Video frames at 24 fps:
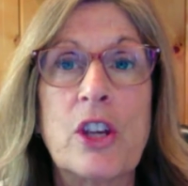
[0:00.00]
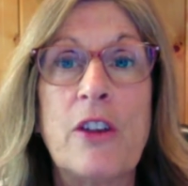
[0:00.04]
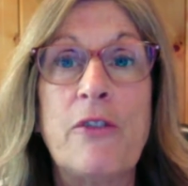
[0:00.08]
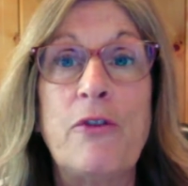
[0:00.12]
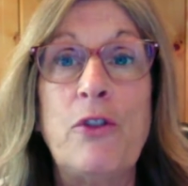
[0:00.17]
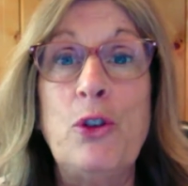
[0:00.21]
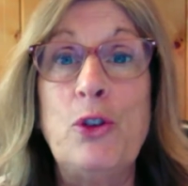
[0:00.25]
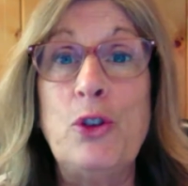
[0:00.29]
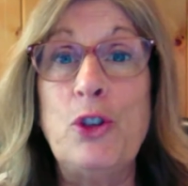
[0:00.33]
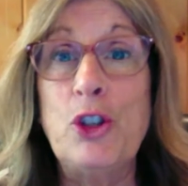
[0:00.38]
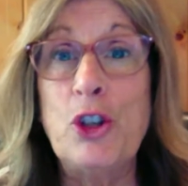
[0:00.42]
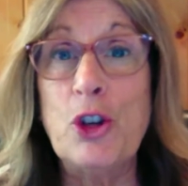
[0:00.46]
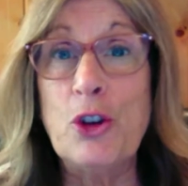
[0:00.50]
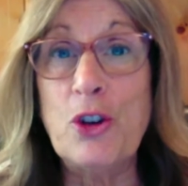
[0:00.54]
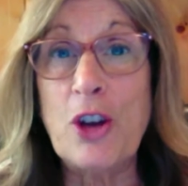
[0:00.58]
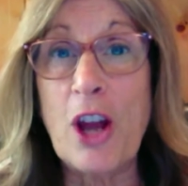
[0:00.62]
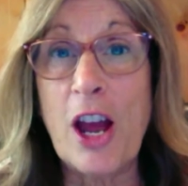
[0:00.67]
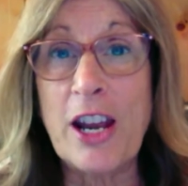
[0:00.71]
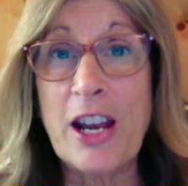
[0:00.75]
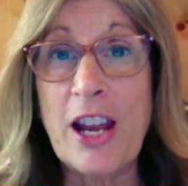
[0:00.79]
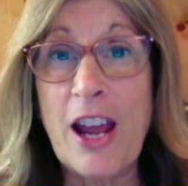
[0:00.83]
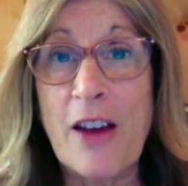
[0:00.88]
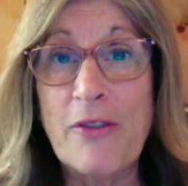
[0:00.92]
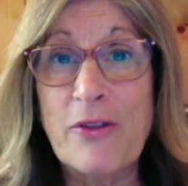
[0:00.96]
If you do
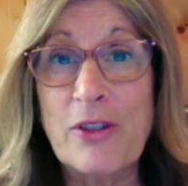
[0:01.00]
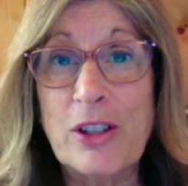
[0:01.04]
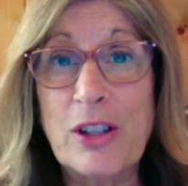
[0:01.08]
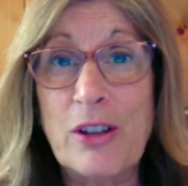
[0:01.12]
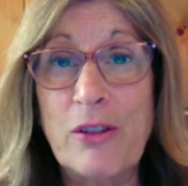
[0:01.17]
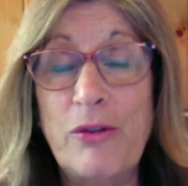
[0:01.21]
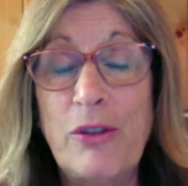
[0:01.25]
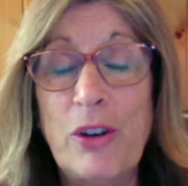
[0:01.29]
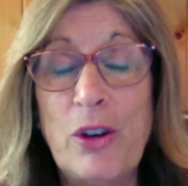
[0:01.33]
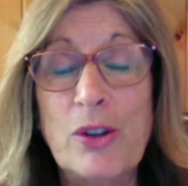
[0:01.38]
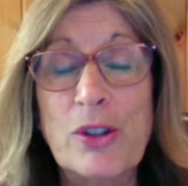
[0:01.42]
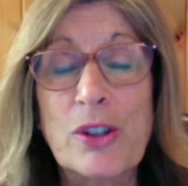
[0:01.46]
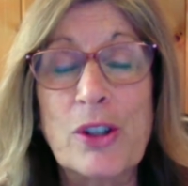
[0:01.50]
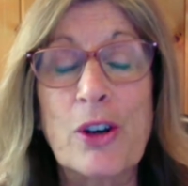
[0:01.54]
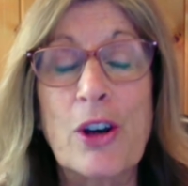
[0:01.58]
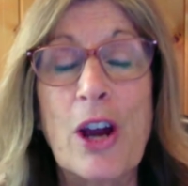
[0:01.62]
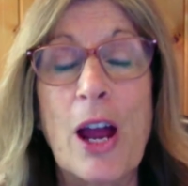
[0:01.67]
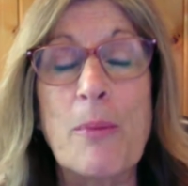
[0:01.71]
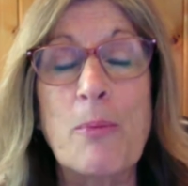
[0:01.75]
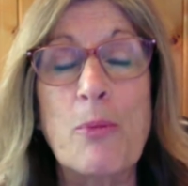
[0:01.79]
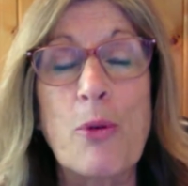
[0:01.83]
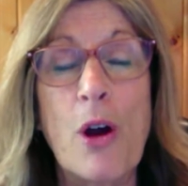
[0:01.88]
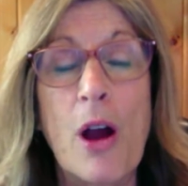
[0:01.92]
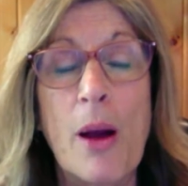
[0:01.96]
not have a diffuser,
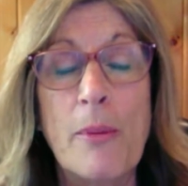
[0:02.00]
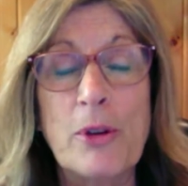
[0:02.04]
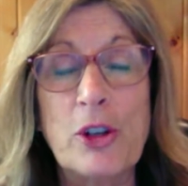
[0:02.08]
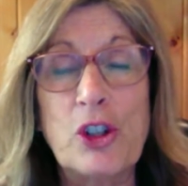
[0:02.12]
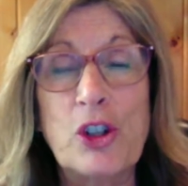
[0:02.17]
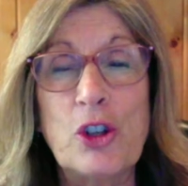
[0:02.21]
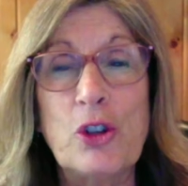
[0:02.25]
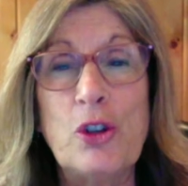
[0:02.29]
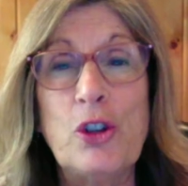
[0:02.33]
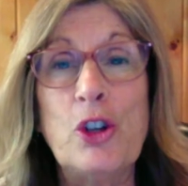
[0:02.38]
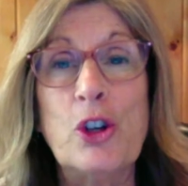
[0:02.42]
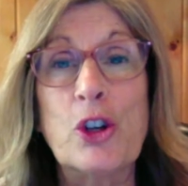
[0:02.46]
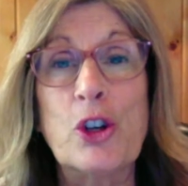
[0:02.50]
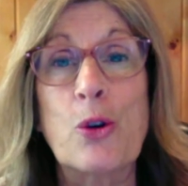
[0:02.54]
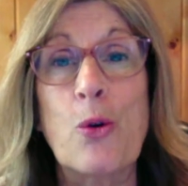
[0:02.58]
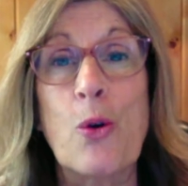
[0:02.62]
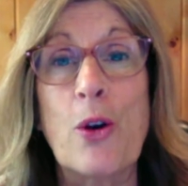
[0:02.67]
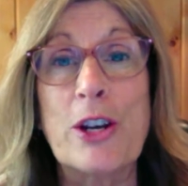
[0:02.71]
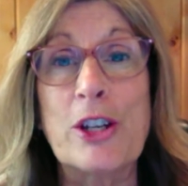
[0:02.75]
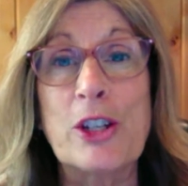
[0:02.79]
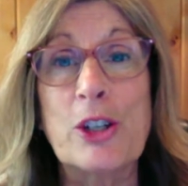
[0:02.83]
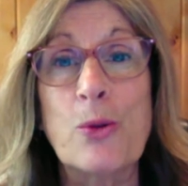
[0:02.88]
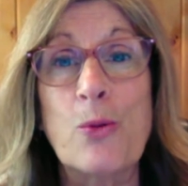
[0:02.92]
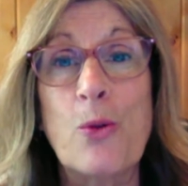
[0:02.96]
I promise you you're
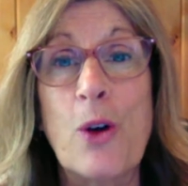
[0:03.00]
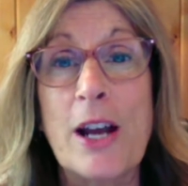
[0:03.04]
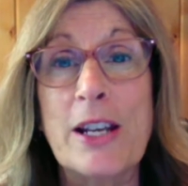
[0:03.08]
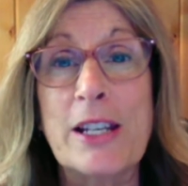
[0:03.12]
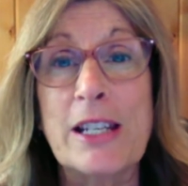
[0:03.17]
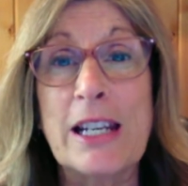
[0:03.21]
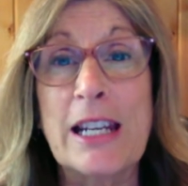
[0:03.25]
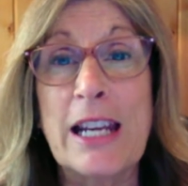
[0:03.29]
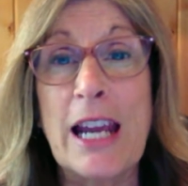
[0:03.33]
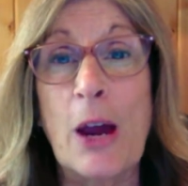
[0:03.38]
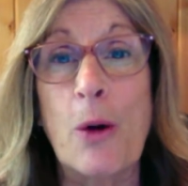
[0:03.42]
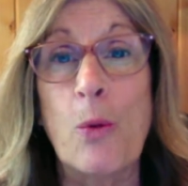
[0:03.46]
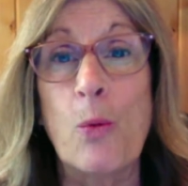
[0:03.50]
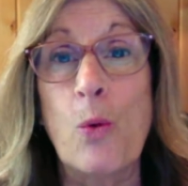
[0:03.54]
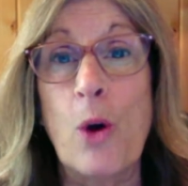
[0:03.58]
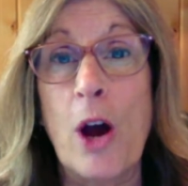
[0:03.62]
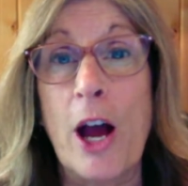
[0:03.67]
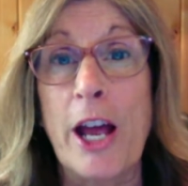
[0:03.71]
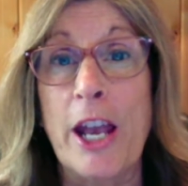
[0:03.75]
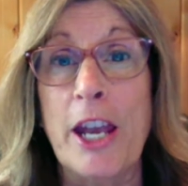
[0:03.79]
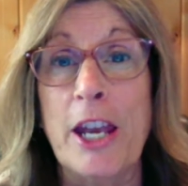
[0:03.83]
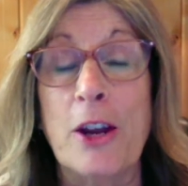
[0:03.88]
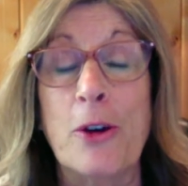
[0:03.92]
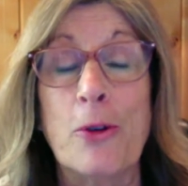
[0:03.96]
going to want to get
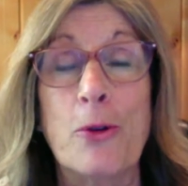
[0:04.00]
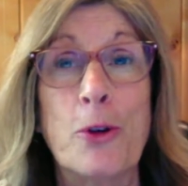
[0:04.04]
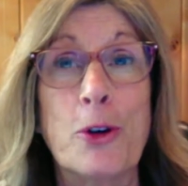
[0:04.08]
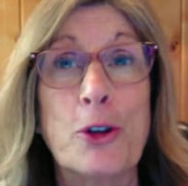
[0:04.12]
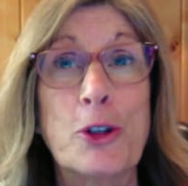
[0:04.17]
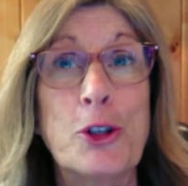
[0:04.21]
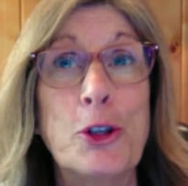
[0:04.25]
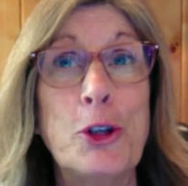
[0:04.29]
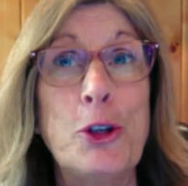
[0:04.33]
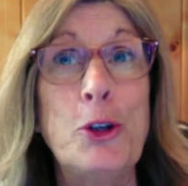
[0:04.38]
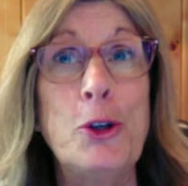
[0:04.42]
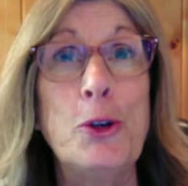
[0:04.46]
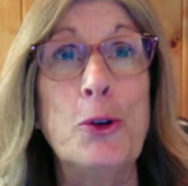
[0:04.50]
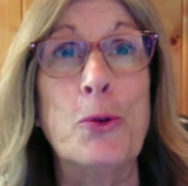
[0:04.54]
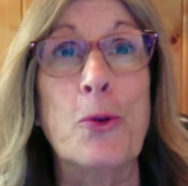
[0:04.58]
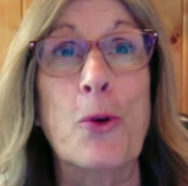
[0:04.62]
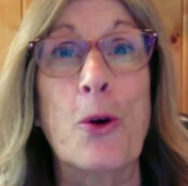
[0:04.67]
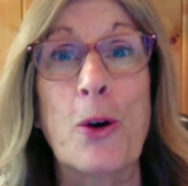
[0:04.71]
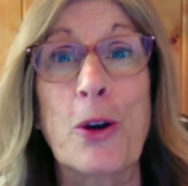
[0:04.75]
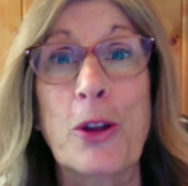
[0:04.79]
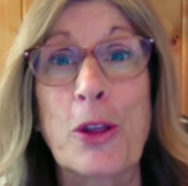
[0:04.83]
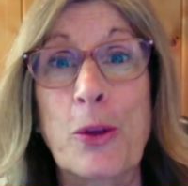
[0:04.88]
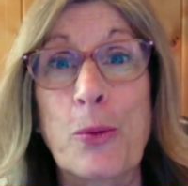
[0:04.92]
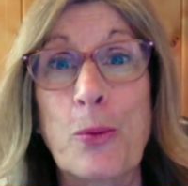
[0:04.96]
one or two
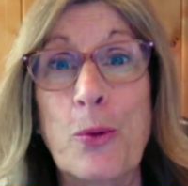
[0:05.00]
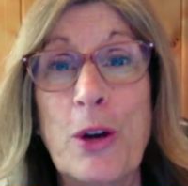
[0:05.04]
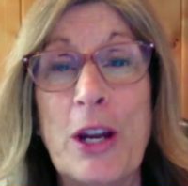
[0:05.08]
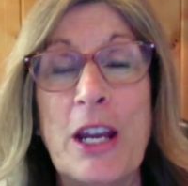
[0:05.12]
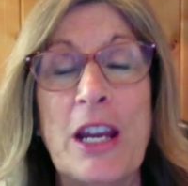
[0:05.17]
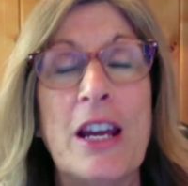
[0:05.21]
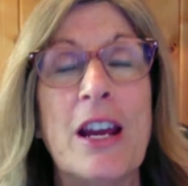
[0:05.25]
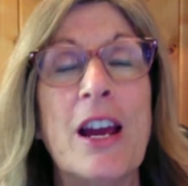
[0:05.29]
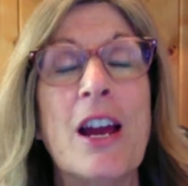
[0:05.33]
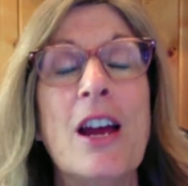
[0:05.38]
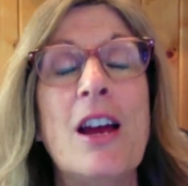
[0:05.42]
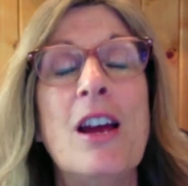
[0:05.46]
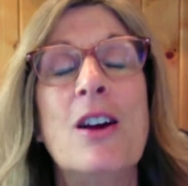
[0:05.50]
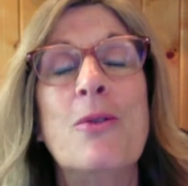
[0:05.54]
or three.